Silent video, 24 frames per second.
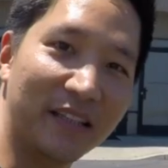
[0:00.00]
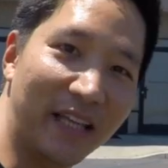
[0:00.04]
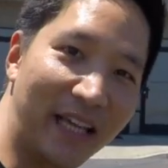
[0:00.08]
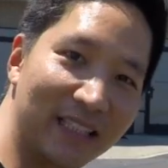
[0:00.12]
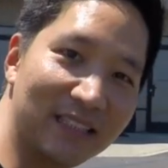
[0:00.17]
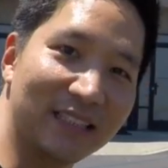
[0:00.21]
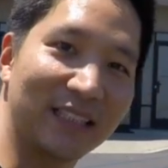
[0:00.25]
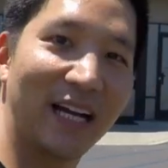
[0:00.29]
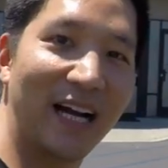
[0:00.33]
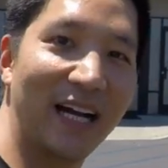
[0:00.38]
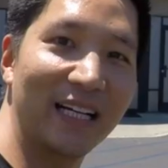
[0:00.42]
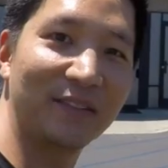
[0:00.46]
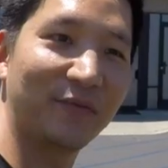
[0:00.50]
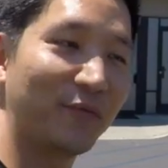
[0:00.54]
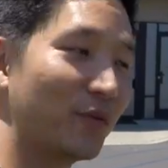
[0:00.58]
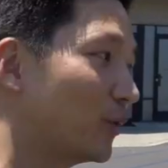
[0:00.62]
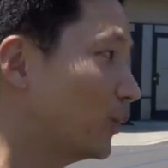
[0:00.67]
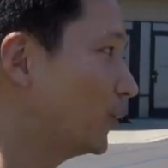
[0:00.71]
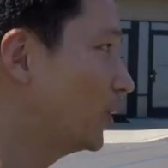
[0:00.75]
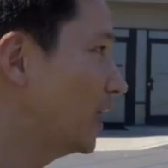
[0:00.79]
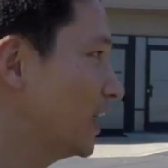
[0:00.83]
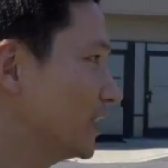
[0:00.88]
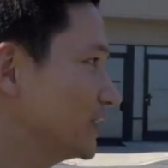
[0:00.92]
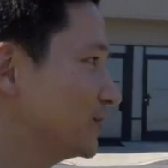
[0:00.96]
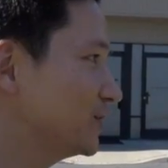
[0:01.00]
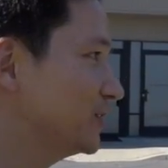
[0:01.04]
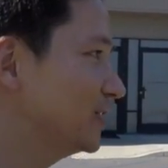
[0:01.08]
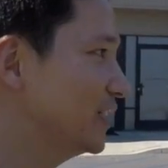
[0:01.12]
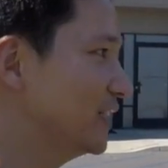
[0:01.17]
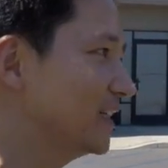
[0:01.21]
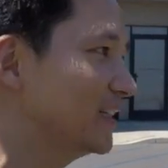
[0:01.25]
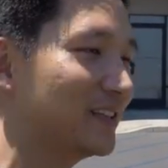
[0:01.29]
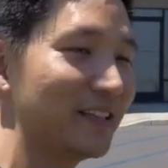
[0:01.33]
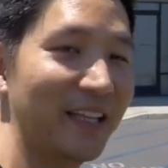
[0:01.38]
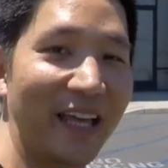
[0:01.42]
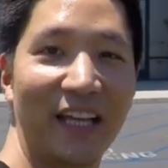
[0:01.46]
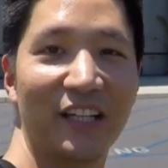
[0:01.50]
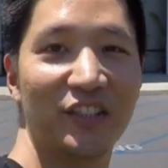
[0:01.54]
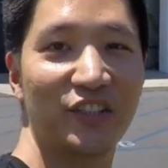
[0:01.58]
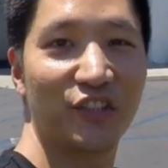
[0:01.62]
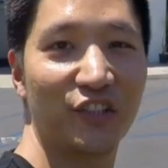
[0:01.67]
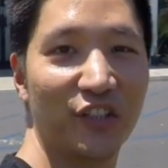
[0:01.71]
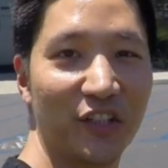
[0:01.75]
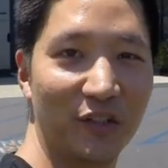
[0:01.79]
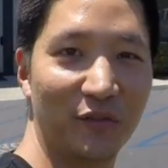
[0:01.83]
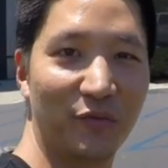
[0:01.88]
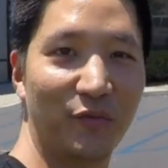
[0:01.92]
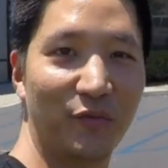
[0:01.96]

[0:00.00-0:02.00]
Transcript: Thanks guys for watching. Thanks Shin